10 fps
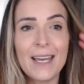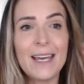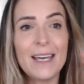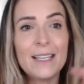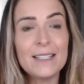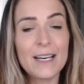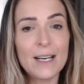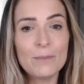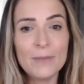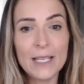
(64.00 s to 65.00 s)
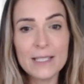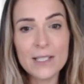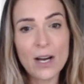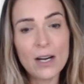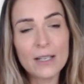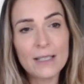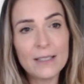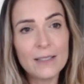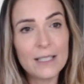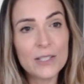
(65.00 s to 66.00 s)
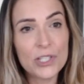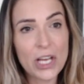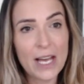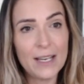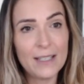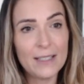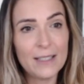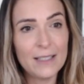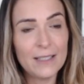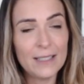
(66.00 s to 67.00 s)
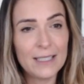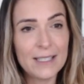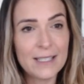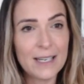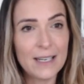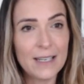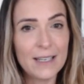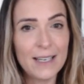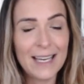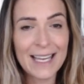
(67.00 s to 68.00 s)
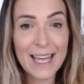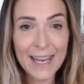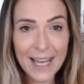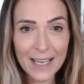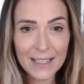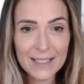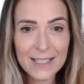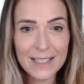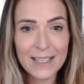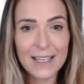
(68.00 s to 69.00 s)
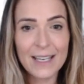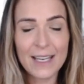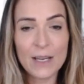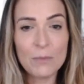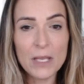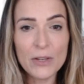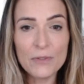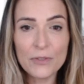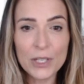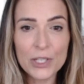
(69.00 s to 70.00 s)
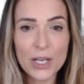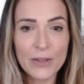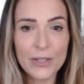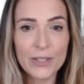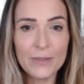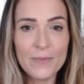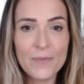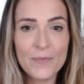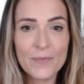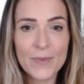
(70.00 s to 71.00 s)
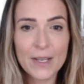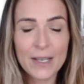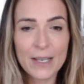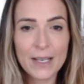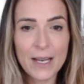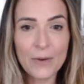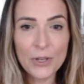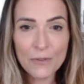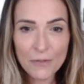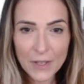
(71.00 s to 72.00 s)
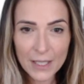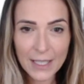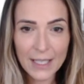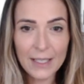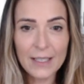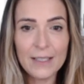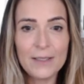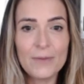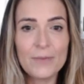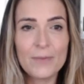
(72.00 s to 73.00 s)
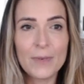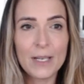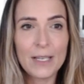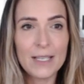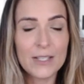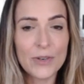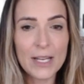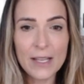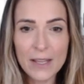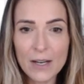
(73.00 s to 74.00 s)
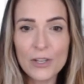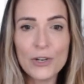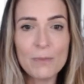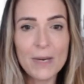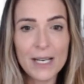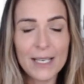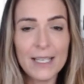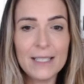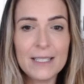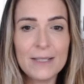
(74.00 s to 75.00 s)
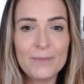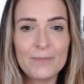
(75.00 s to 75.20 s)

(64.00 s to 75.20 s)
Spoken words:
and let's talk, let's chat, let's connect and be there for each other. How are you feeling? Is there anything on your mind?